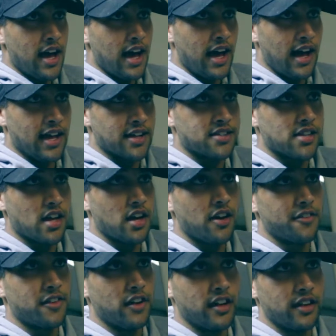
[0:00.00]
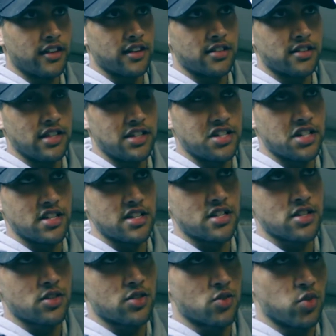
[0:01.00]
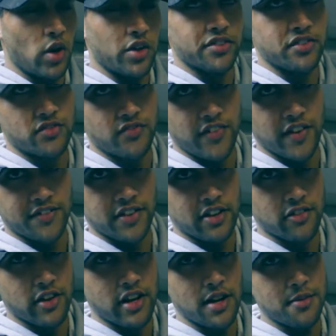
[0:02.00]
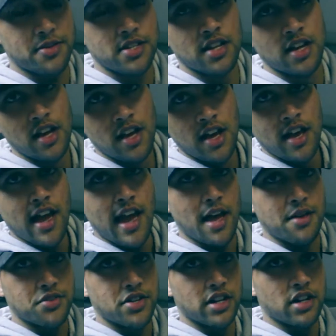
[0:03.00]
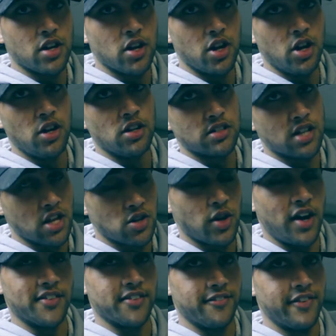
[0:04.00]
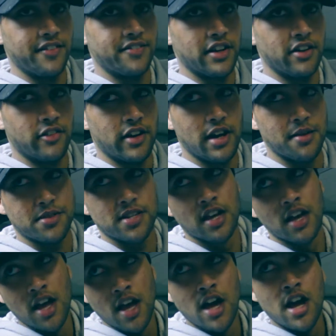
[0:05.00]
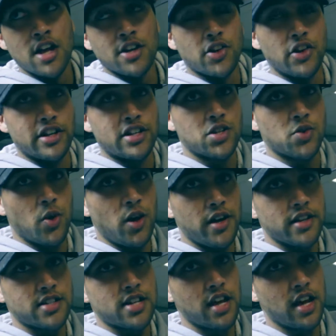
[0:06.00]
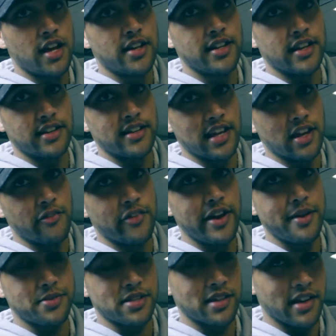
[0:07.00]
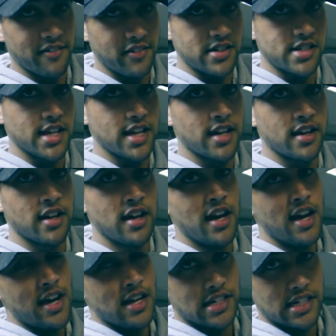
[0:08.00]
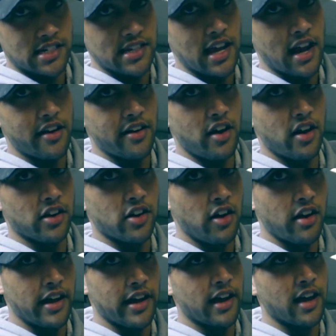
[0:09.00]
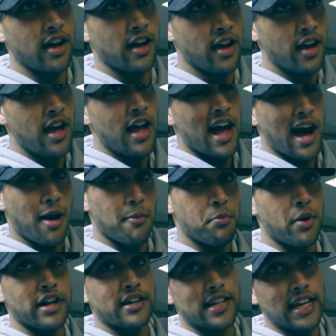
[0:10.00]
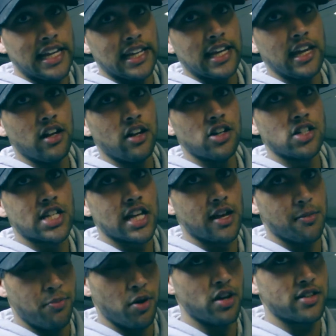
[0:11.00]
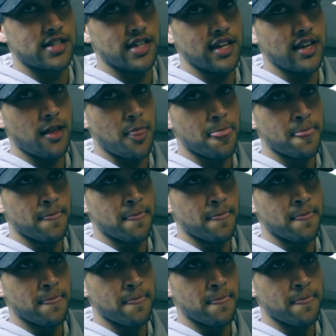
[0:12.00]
Started off the leg extensions, 12 to 15 reps, hamstring curls, 12 to 15 reps. Doing squats, did 10 reps every set. Just carried on going up by 10 kilos per set.